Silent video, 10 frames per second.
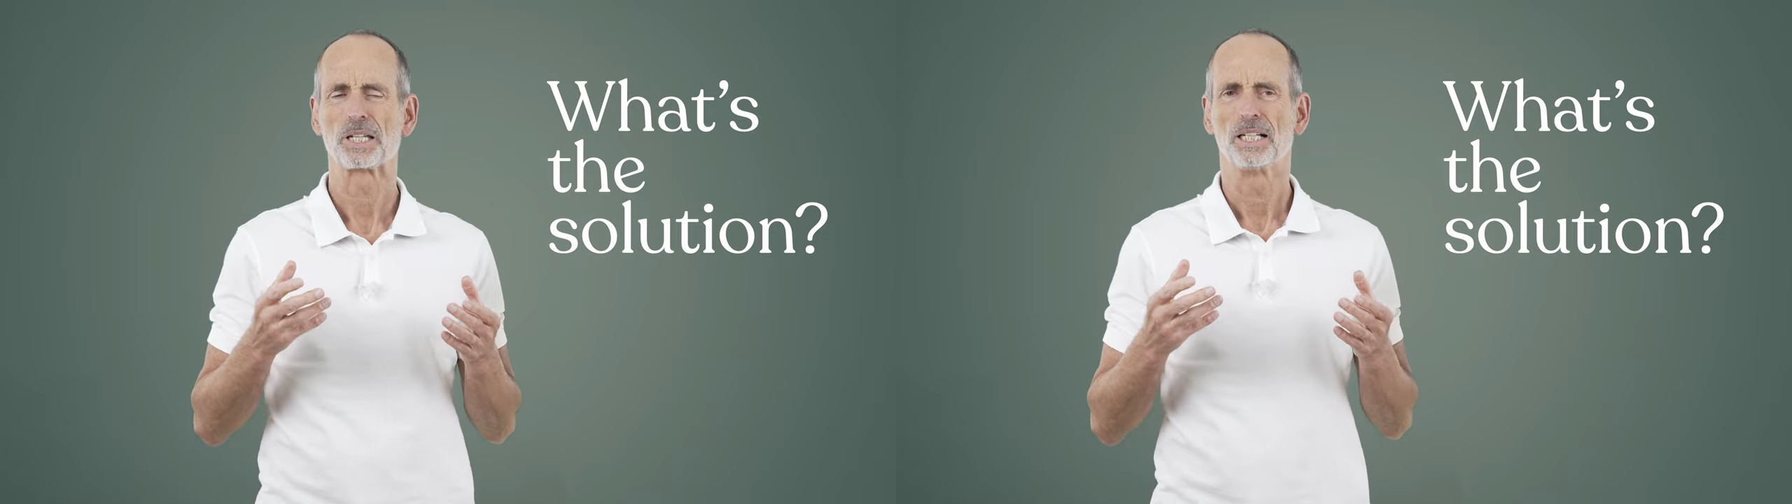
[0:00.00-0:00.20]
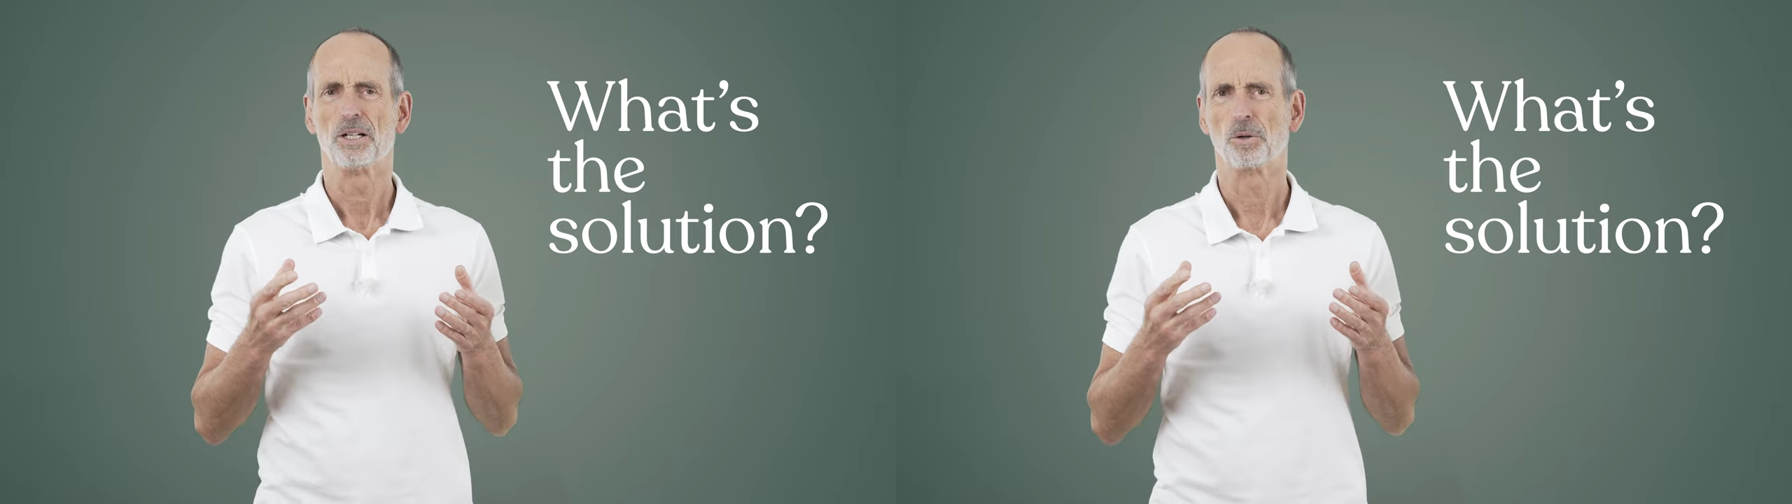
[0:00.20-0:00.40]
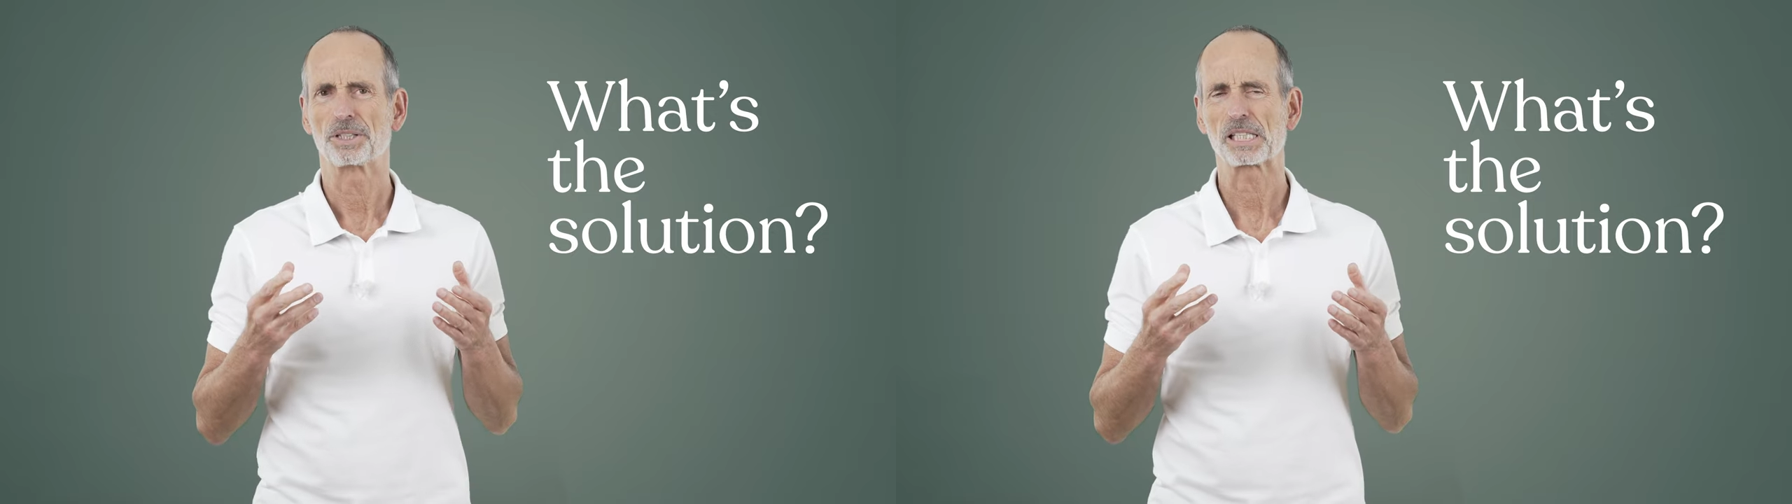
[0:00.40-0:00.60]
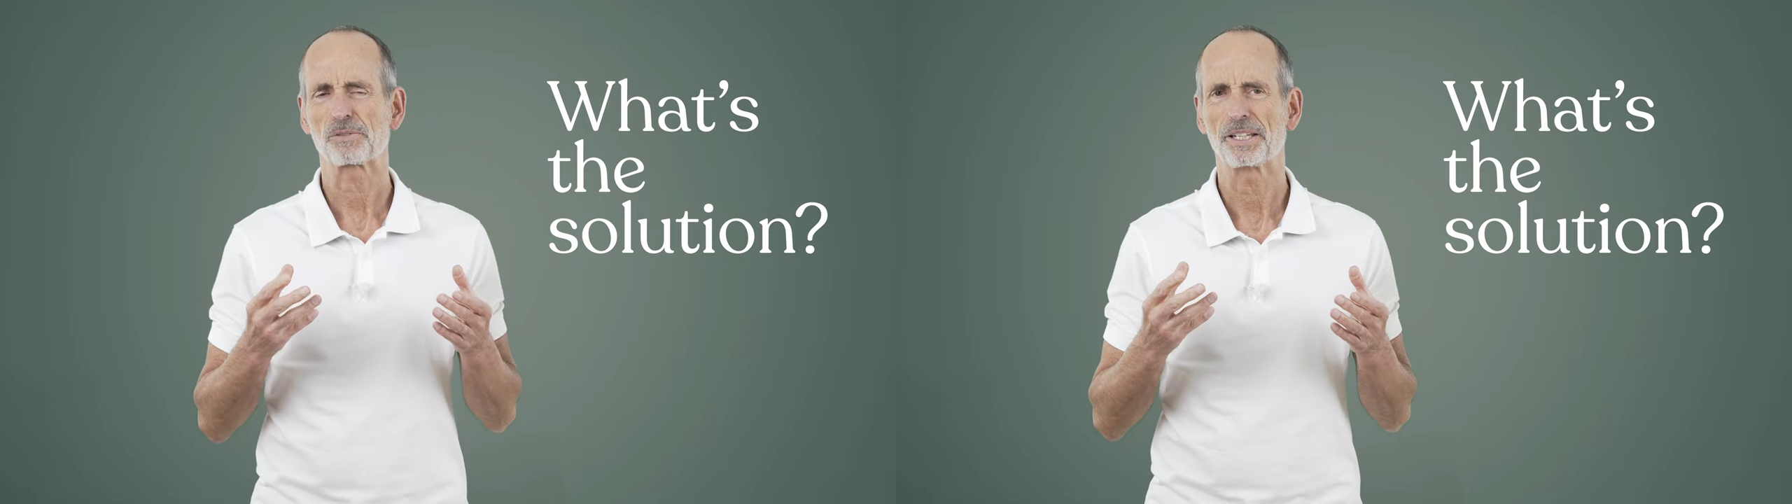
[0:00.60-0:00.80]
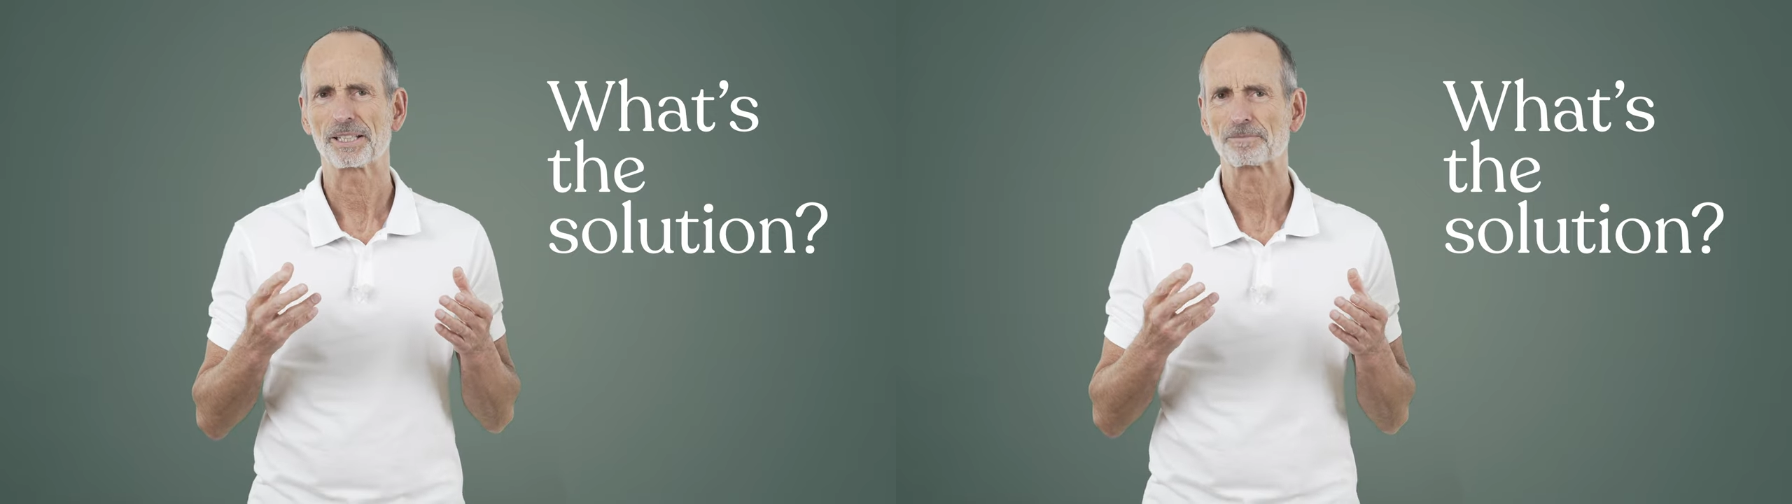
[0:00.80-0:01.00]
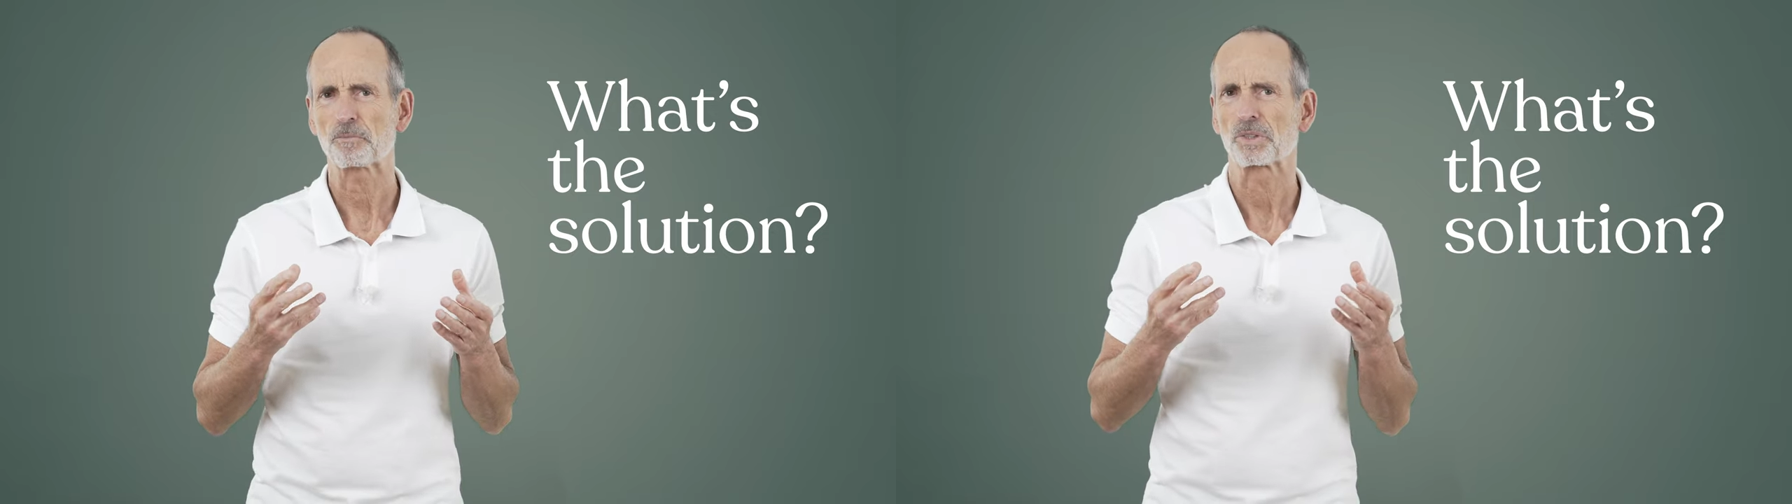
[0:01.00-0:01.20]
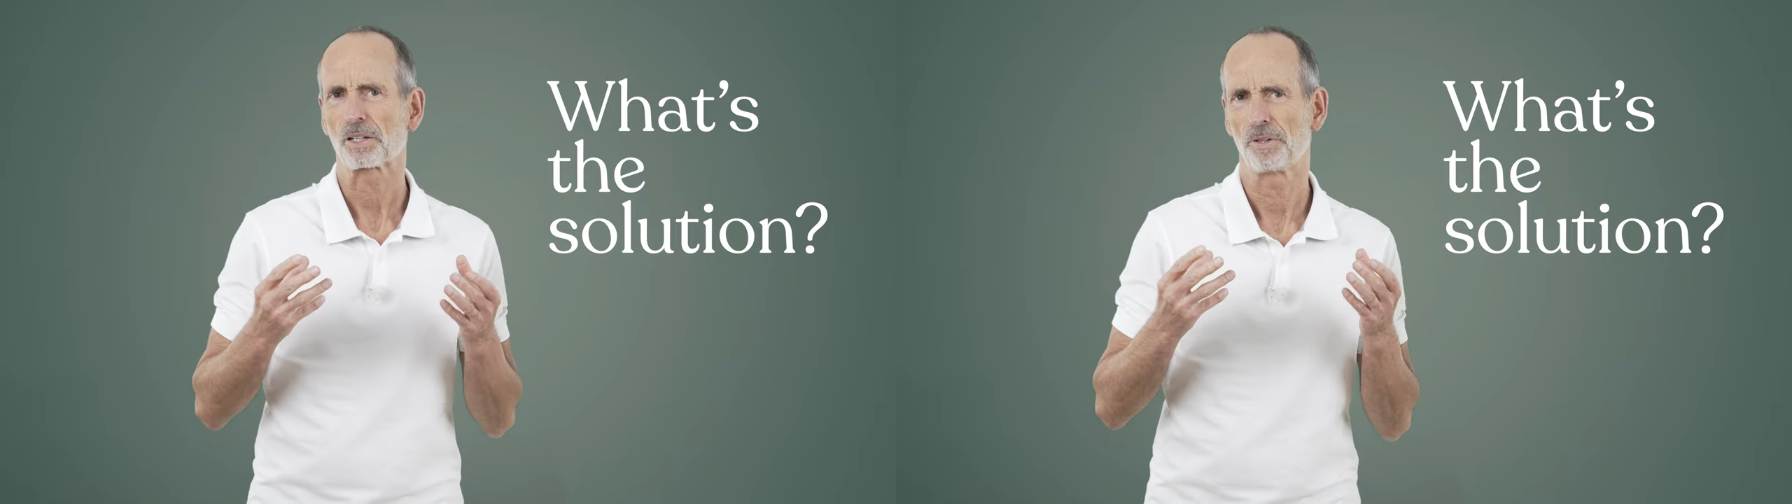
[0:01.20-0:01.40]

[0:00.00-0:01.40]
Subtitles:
Now, from a